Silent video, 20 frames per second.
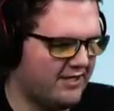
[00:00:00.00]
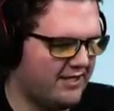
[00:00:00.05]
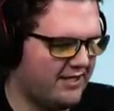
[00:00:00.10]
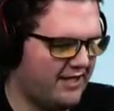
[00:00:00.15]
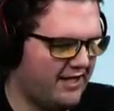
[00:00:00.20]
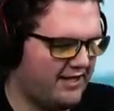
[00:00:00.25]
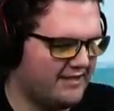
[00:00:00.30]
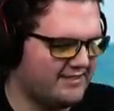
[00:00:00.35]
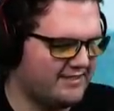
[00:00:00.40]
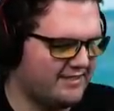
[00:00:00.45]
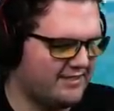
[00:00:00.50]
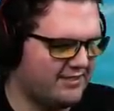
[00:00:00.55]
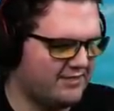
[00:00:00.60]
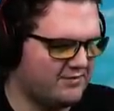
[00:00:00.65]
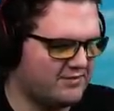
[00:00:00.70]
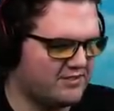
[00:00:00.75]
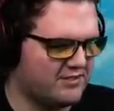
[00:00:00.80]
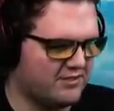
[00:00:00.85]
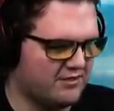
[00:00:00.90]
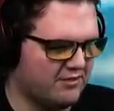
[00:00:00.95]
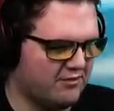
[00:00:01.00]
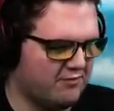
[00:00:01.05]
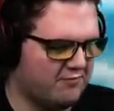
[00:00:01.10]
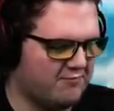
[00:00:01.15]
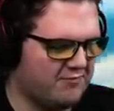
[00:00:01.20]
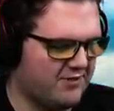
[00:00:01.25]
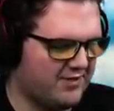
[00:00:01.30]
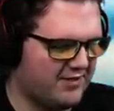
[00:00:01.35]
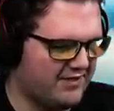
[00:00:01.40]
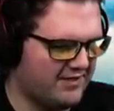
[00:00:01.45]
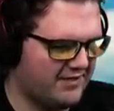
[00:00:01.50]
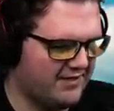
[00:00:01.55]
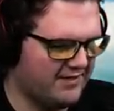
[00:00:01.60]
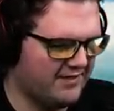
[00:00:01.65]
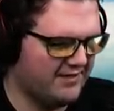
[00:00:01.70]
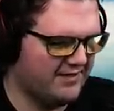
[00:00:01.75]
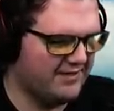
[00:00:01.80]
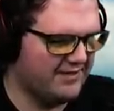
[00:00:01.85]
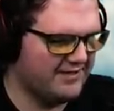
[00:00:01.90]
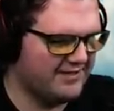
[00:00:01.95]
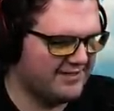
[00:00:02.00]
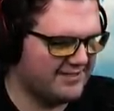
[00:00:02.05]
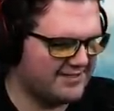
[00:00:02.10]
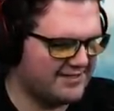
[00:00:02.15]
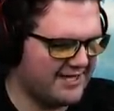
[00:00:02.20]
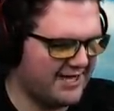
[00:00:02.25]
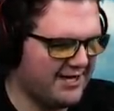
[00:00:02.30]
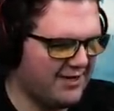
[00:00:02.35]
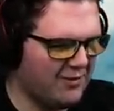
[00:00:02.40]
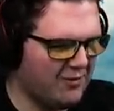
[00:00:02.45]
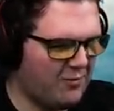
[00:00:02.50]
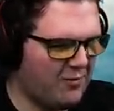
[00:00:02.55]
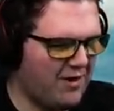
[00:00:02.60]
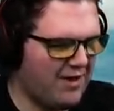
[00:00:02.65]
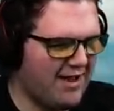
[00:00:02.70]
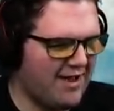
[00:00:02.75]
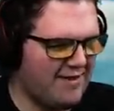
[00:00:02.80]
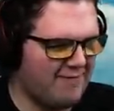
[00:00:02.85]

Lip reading: I see you, sloop. Sail away,